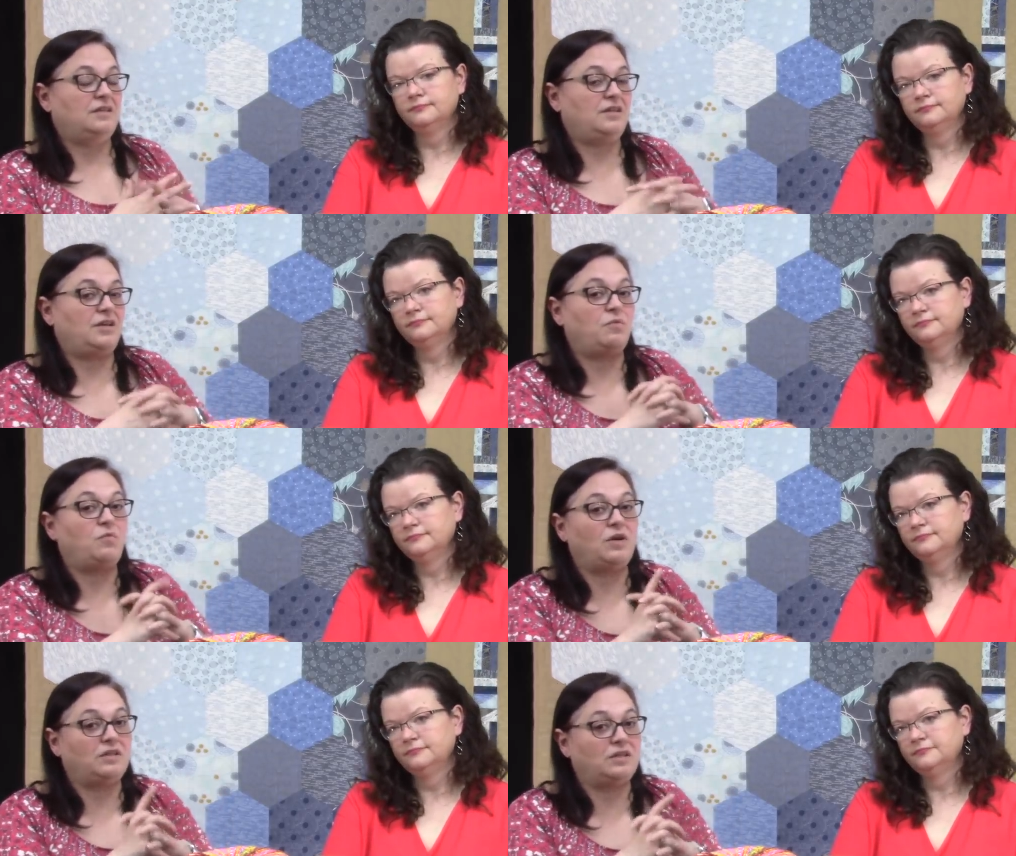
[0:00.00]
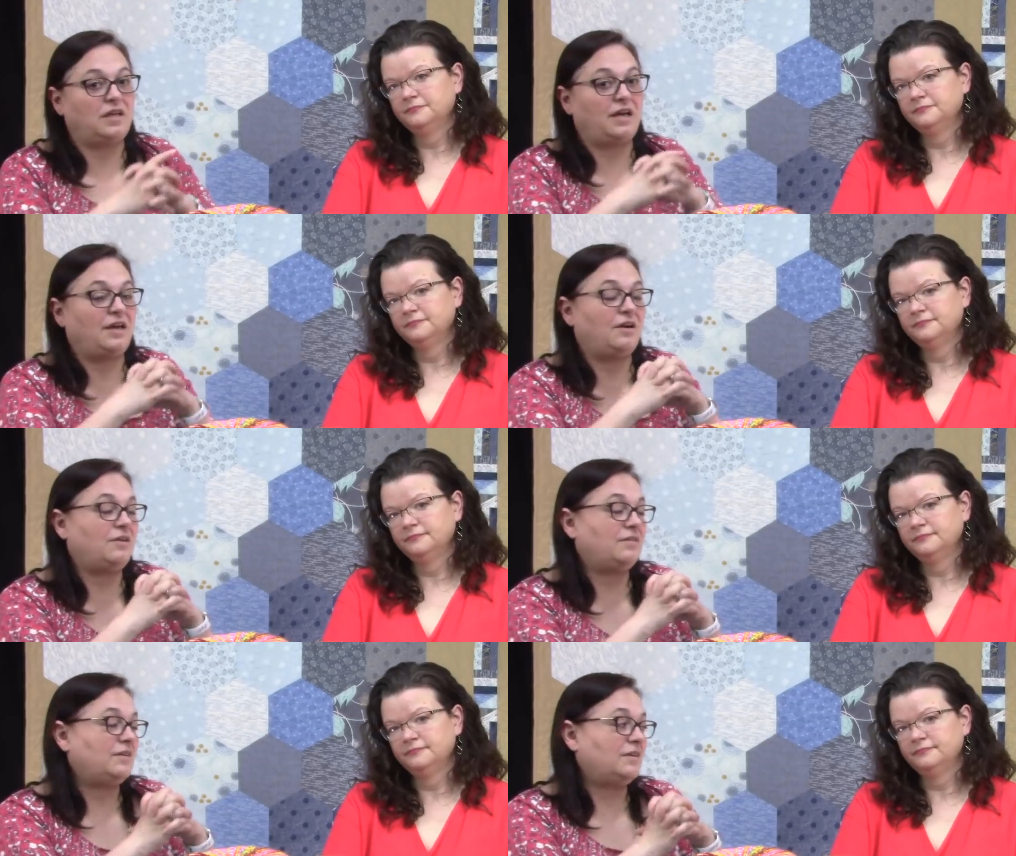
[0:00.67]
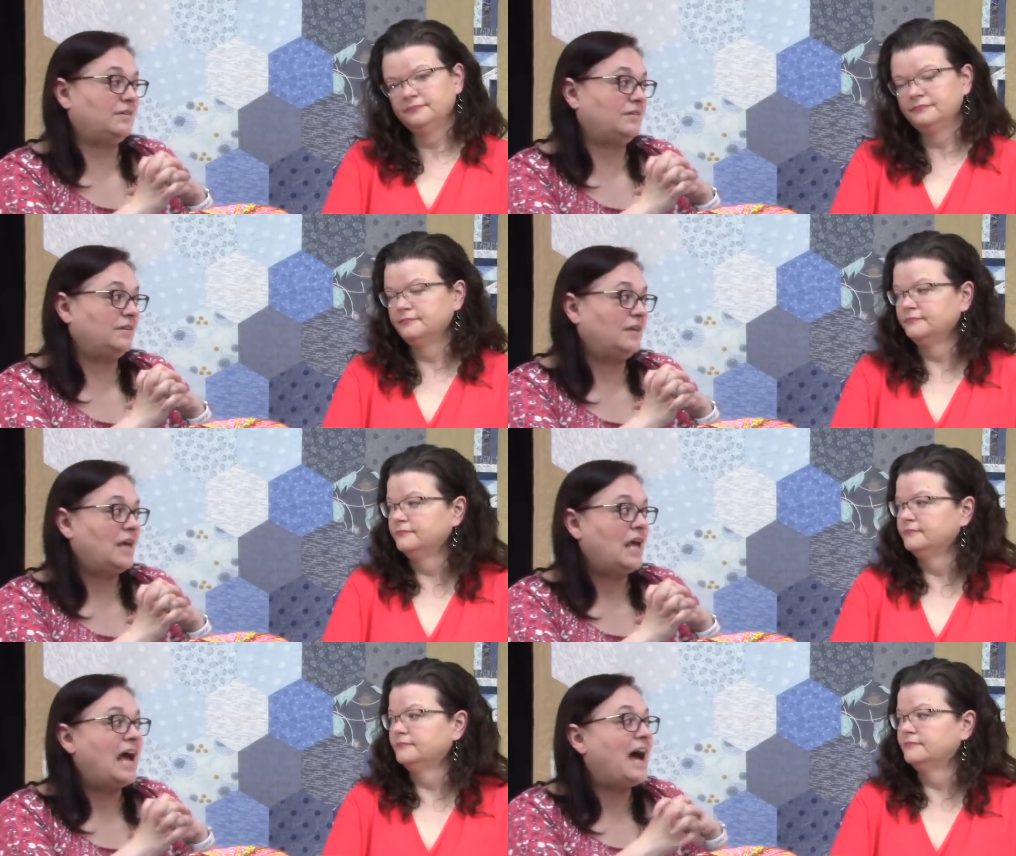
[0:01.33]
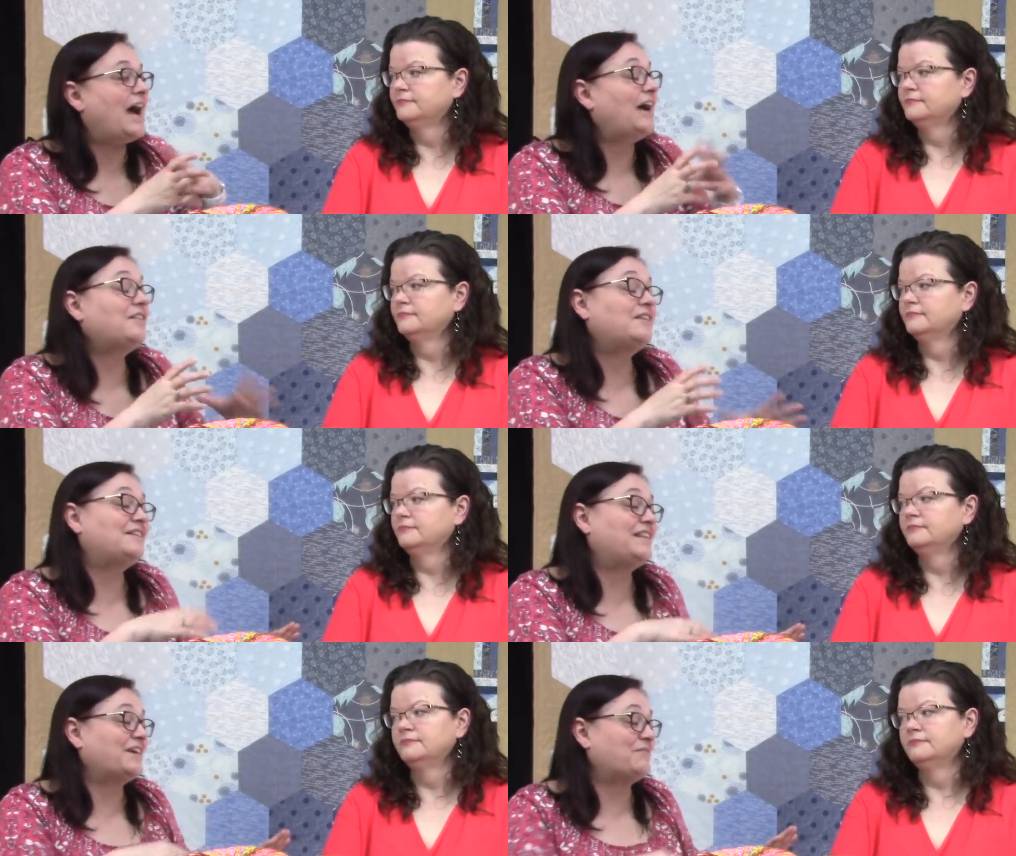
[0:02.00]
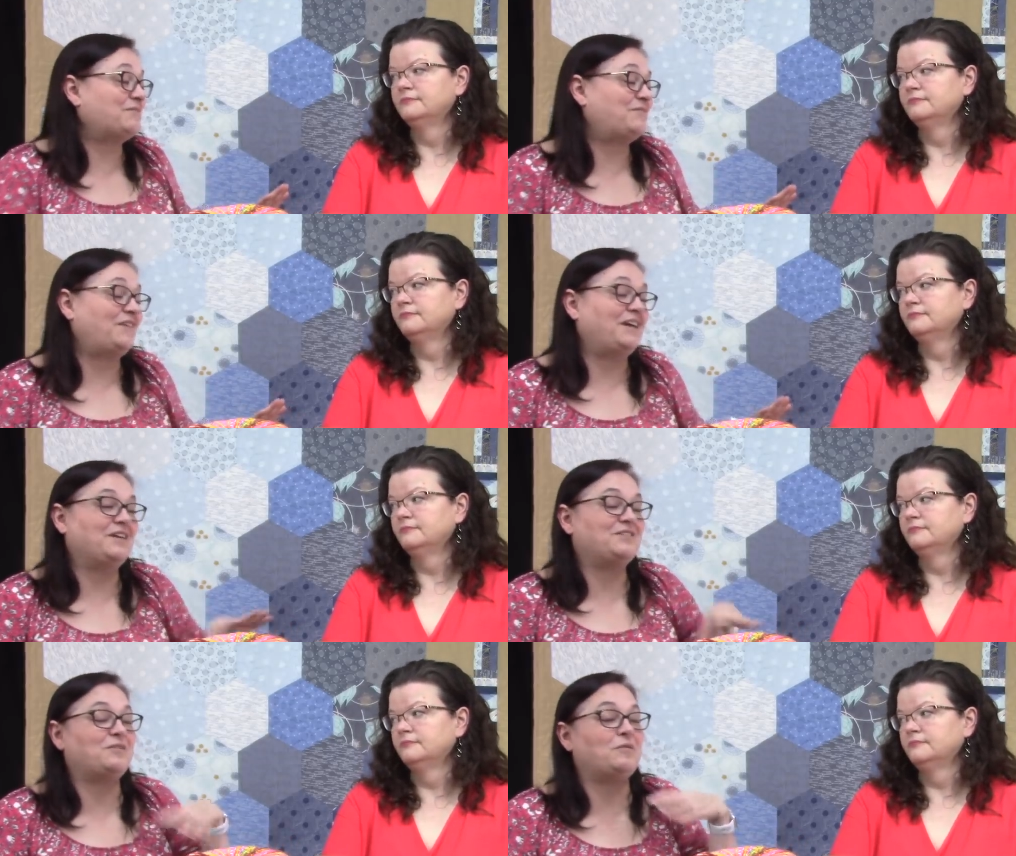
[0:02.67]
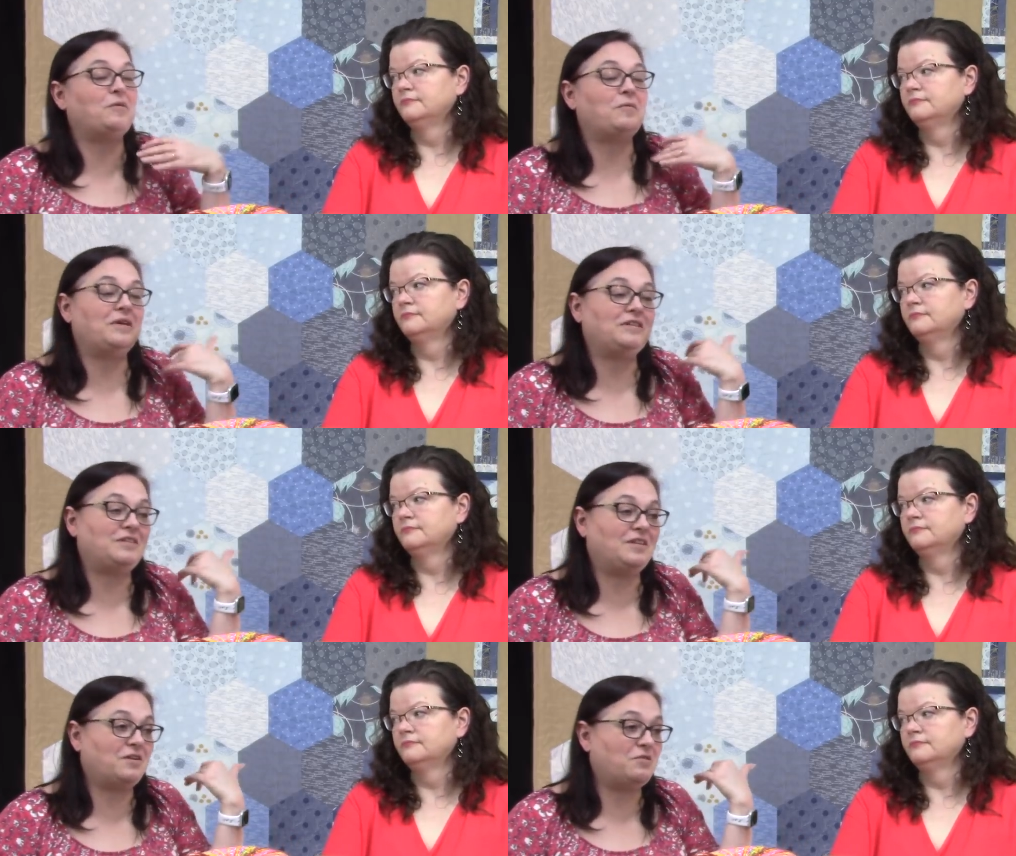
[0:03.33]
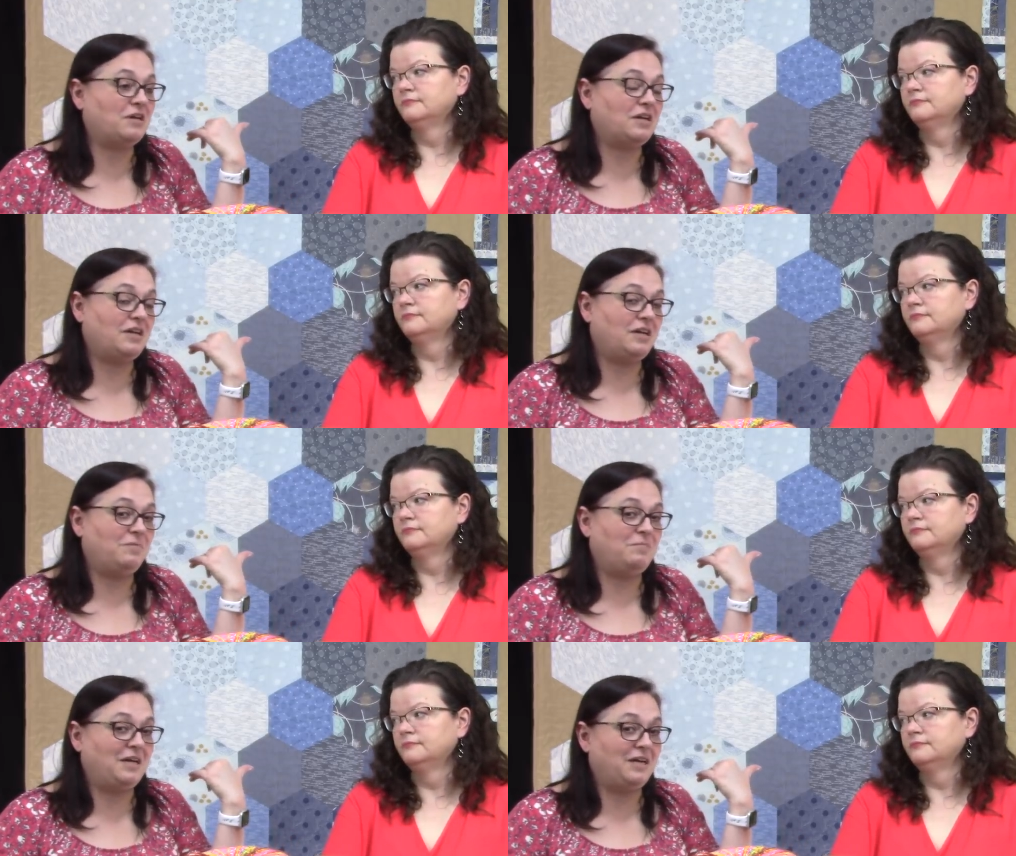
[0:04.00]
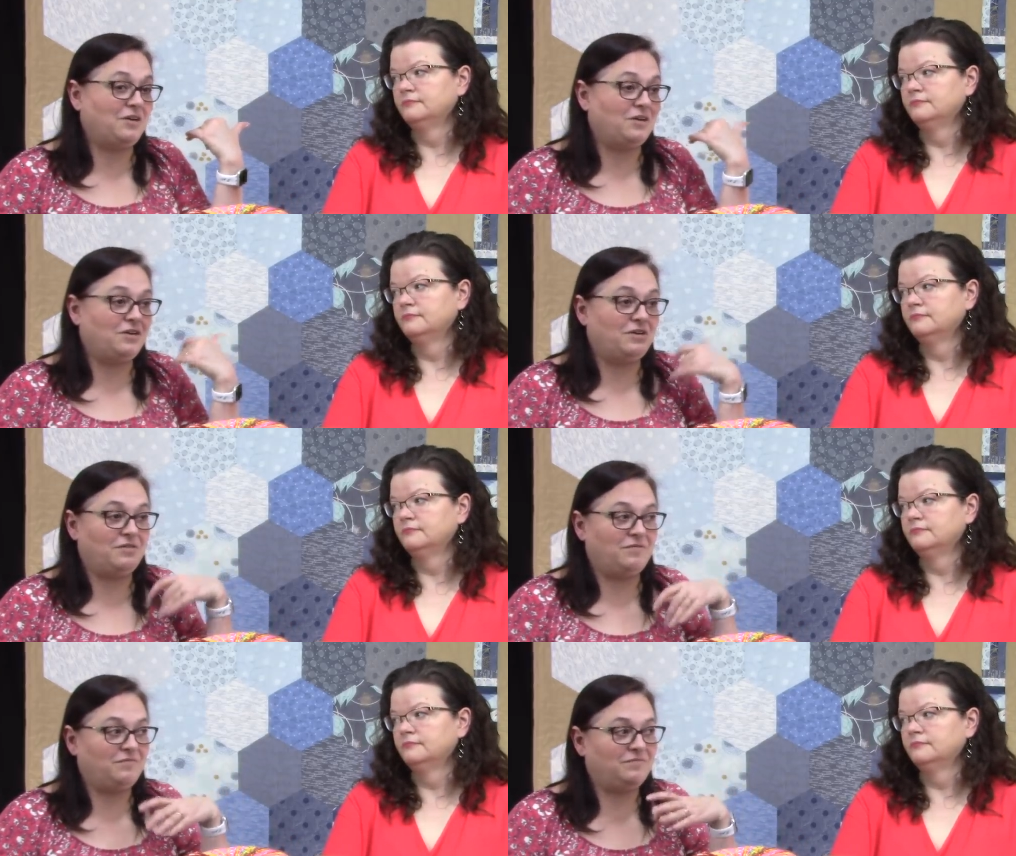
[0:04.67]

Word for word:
Speaker 1: you know, one layer, then I did think it was funny. So we went to the Cricut Maker